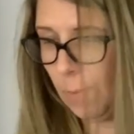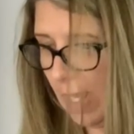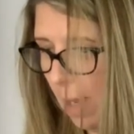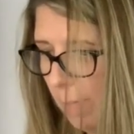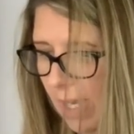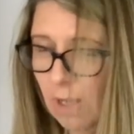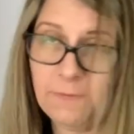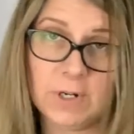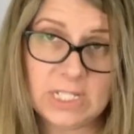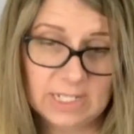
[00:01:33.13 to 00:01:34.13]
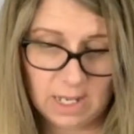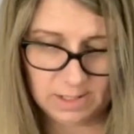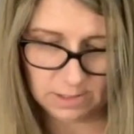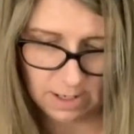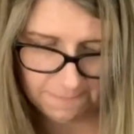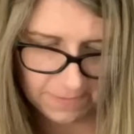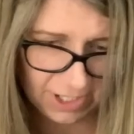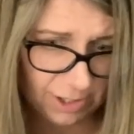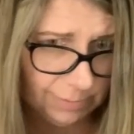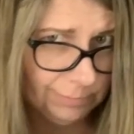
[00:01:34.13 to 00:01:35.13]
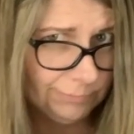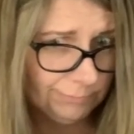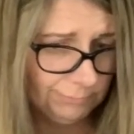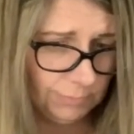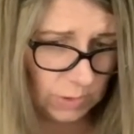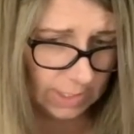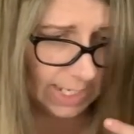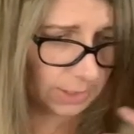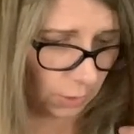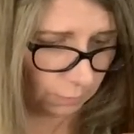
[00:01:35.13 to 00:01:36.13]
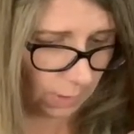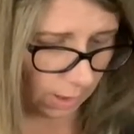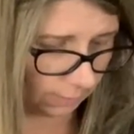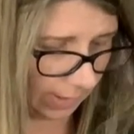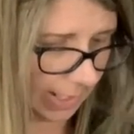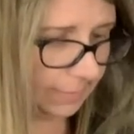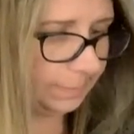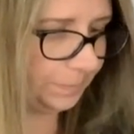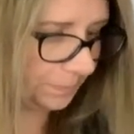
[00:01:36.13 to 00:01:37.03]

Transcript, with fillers: bit, but for a dollar, I figure you can't go wrong, right?